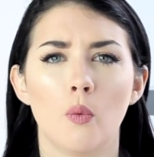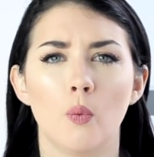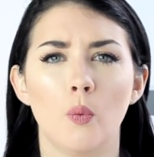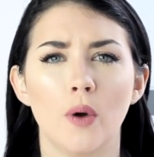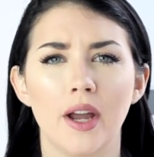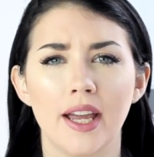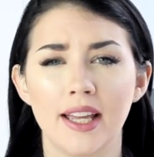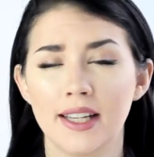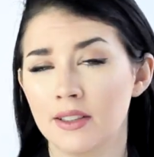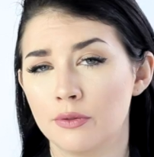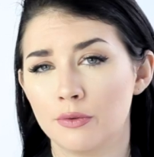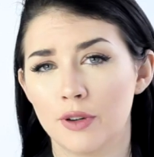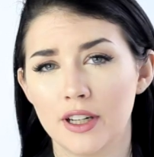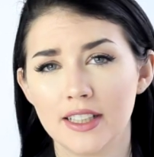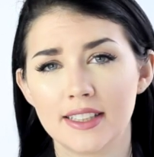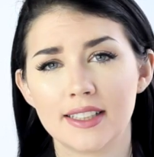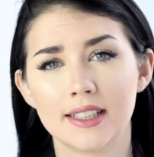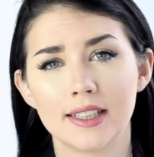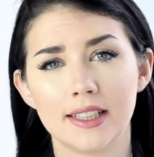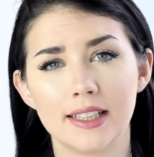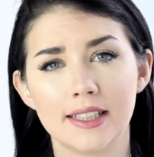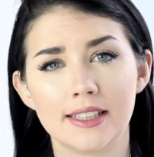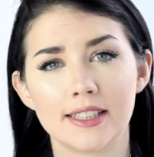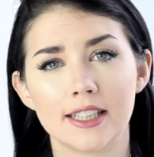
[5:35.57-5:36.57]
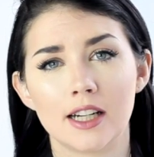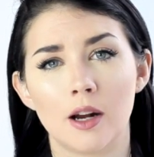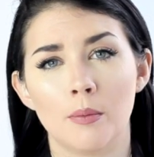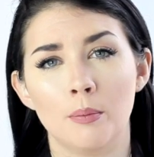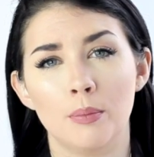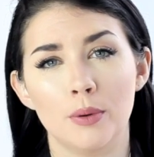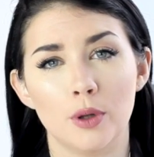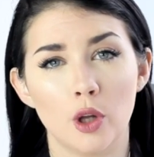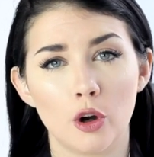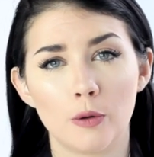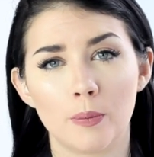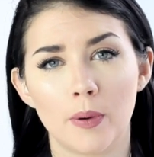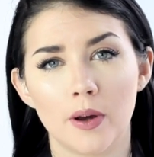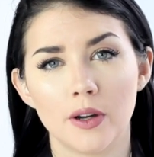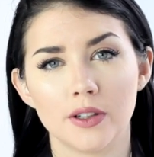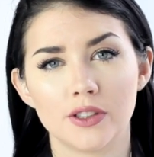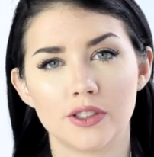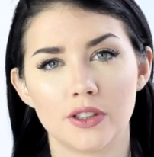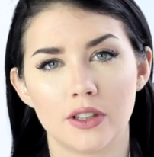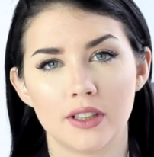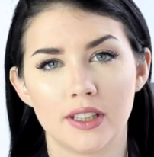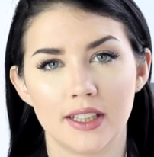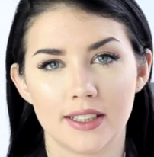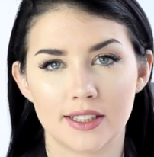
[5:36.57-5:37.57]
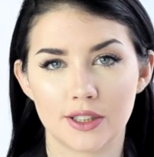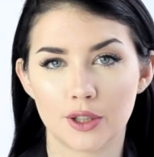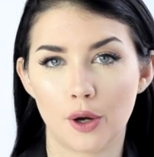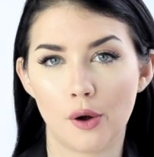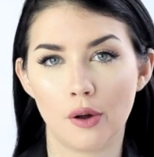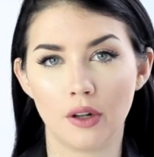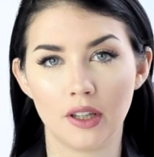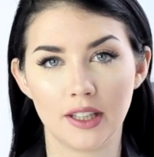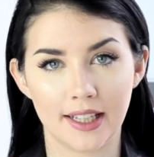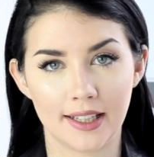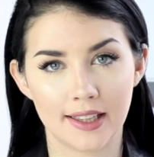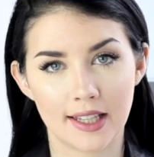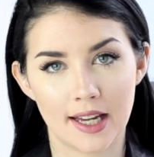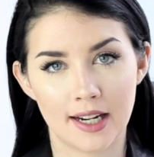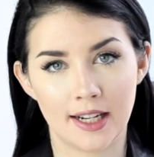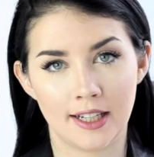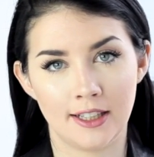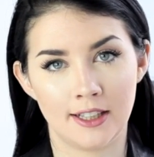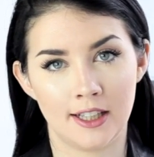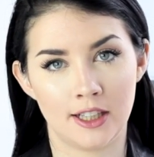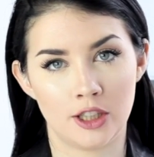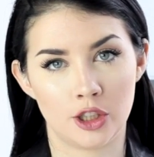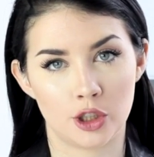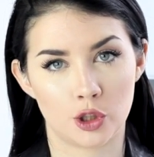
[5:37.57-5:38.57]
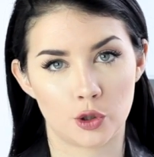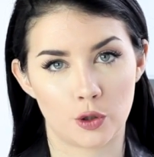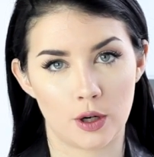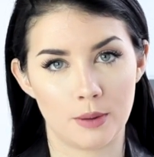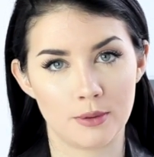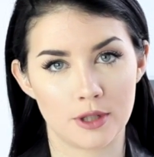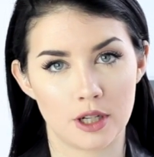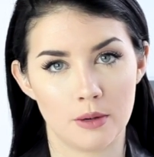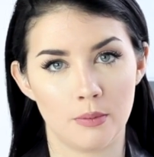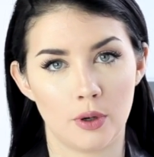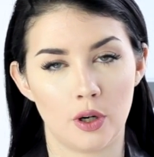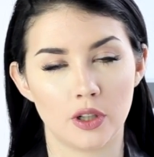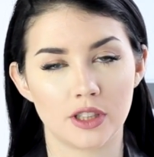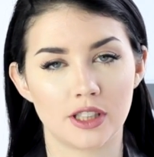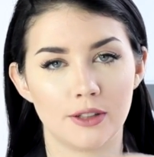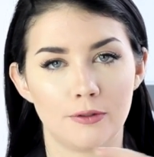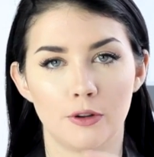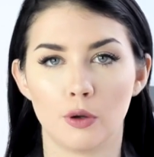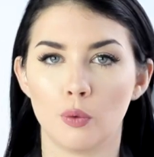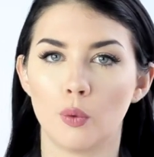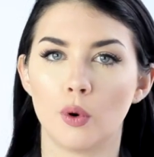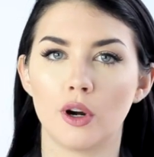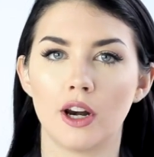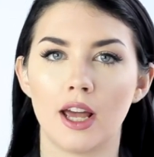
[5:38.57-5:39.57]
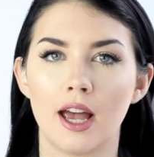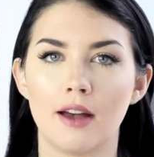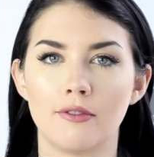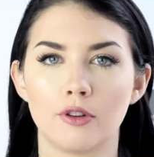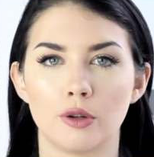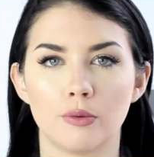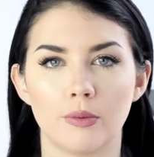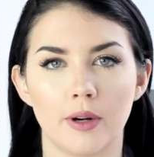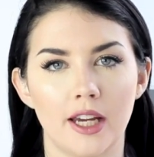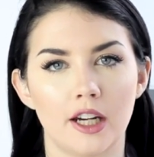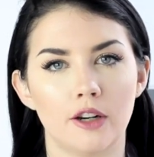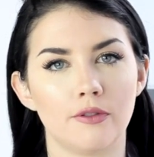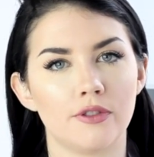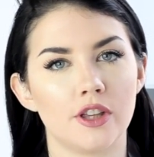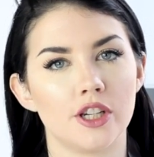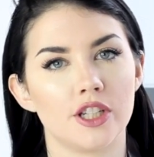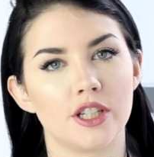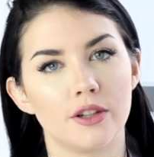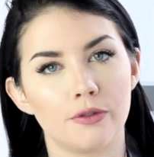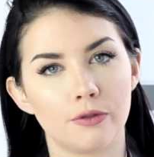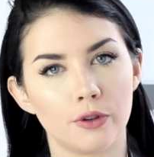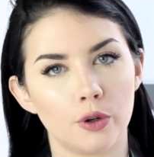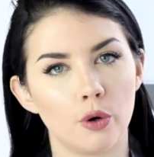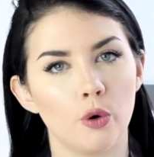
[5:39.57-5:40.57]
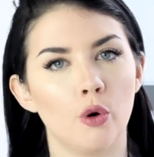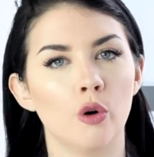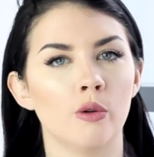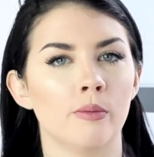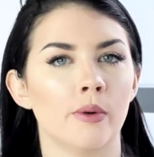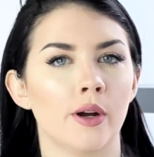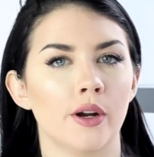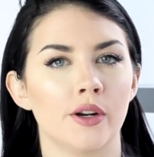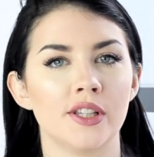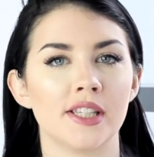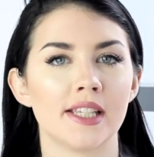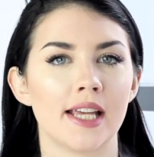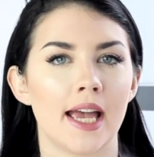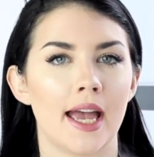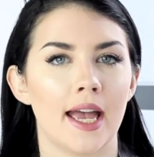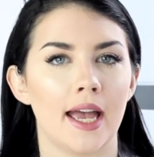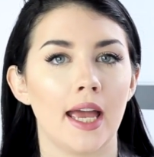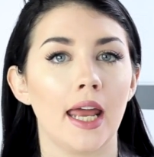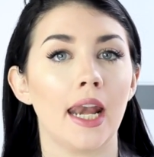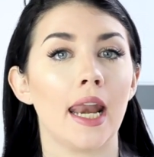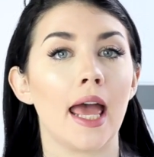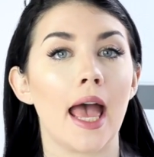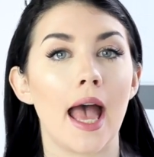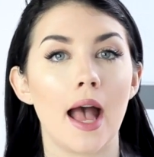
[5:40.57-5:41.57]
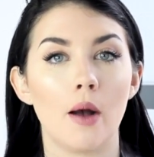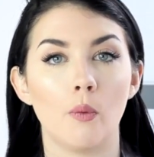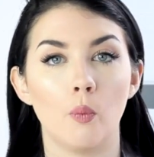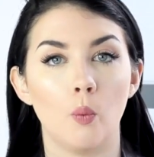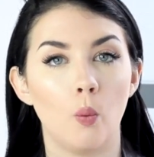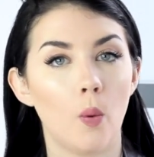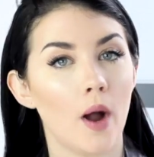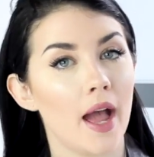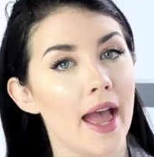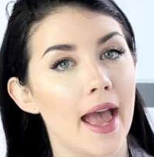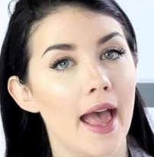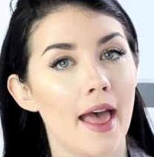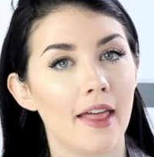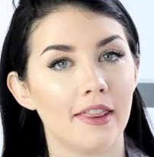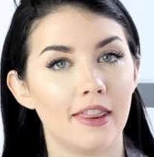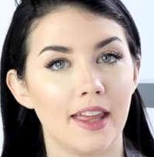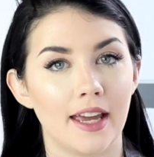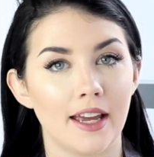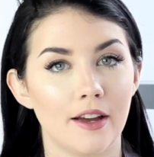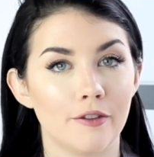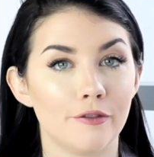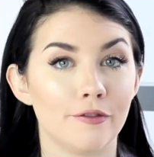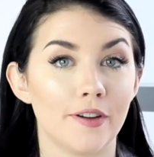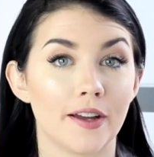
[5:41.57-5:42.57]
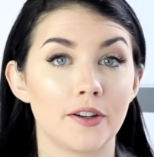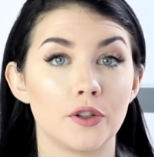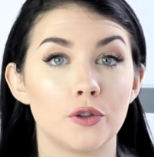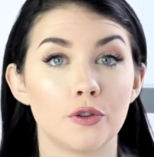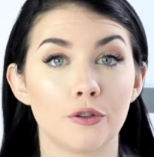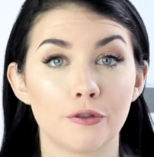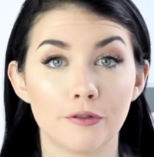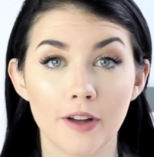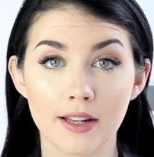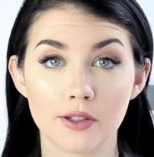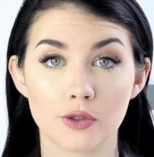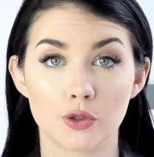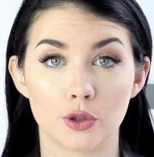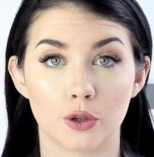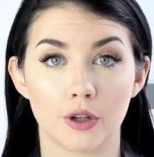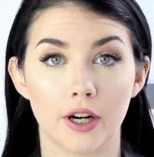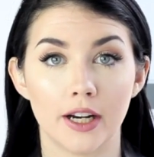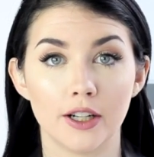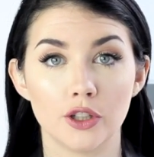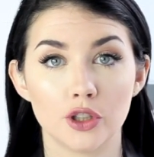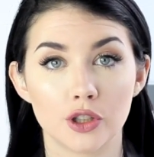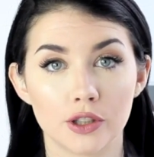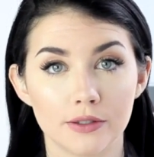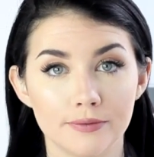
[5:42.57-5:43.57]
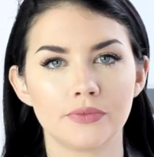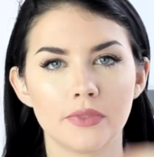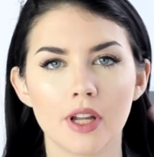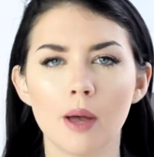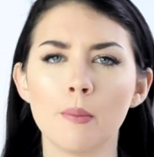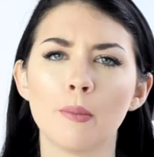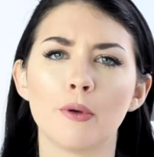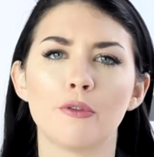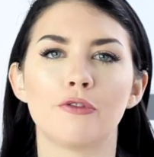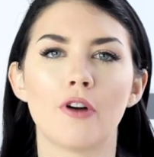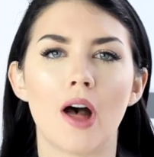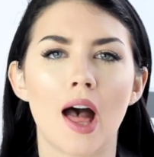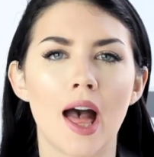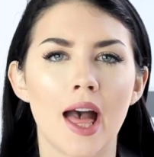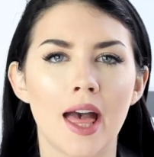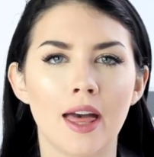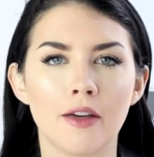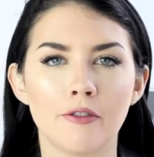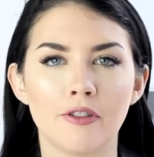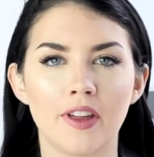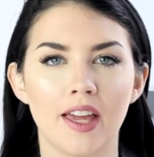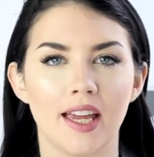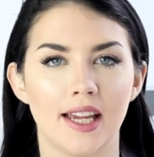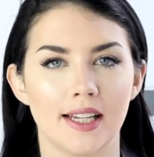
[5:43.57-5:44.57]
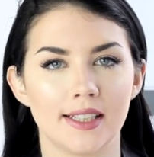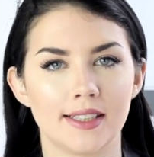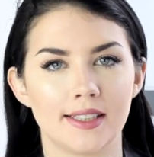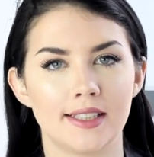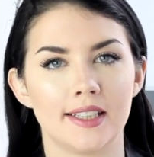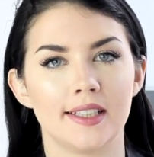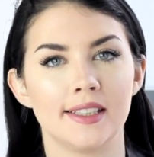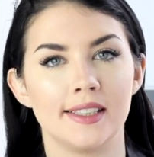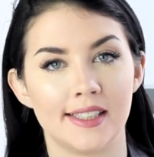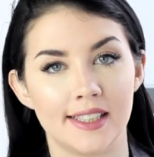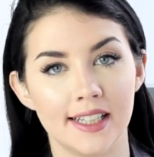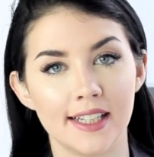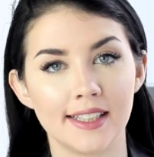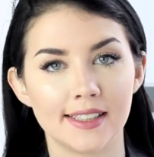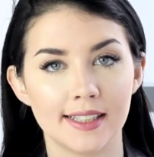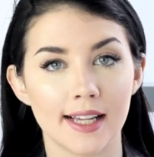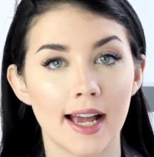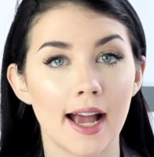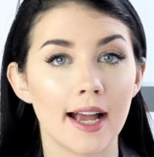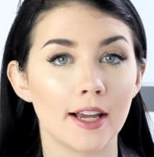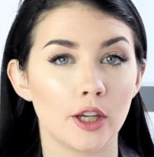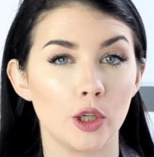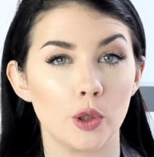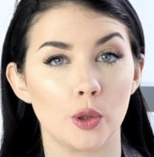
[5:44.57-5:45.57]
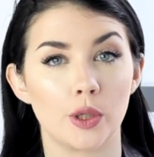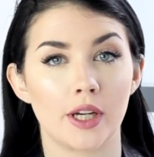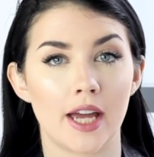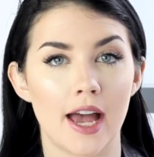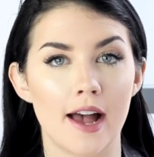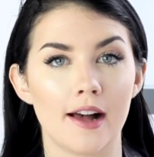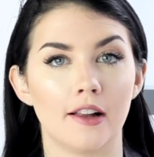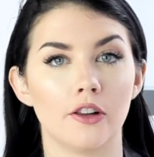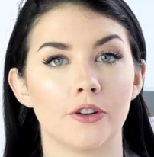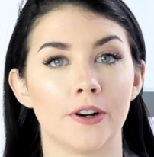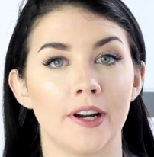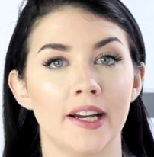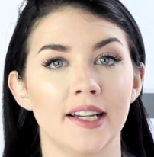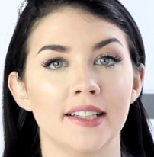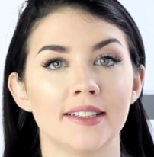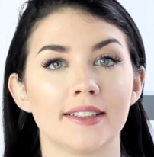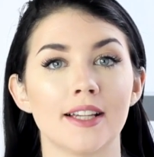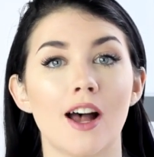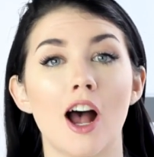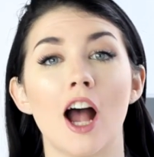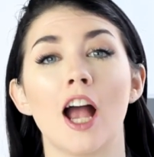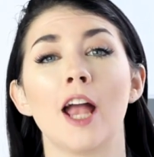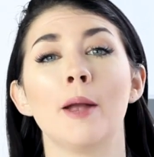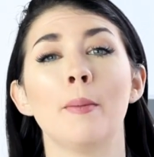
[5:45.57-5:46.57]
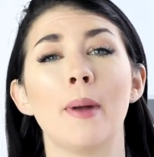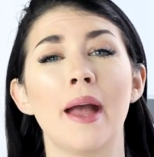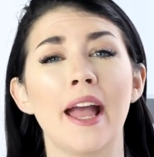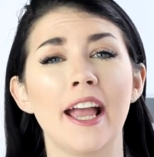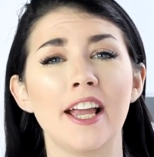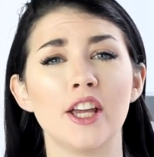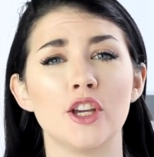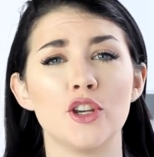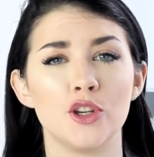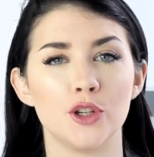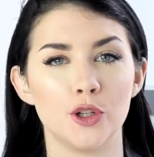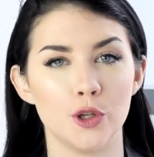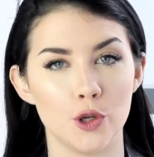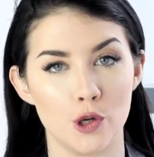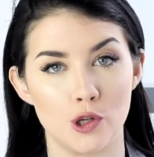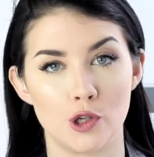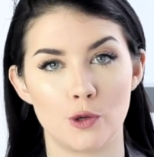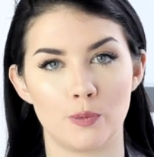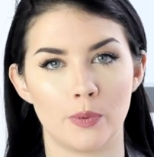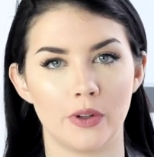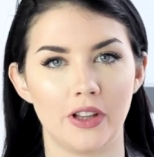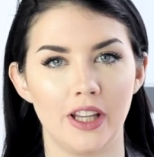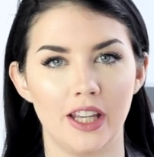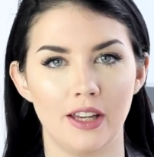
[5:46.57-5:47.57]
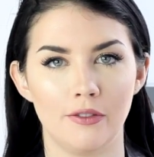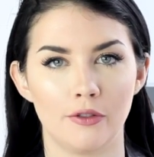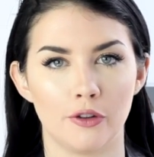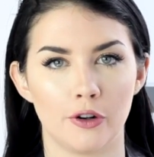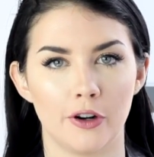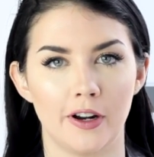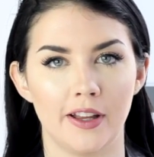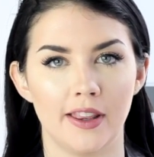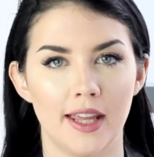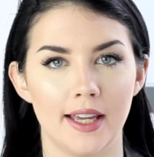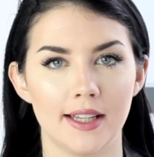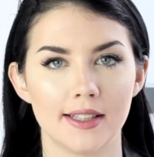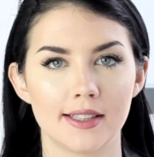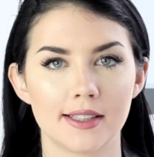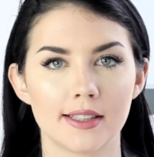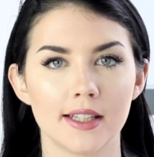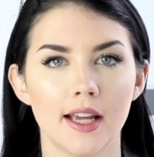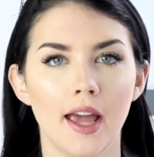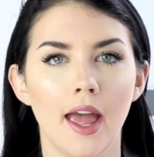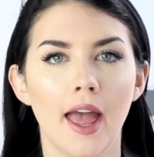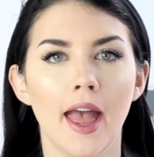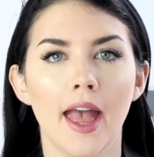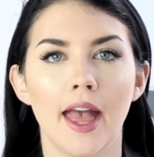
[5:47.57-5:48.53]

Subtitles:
We recently did a blog post on this, so I'll link that in the description box if you want to have a read of the different hormones and where they affect your fat storage. Number 5 is to zigzag your calories. I'm a huge believer in this.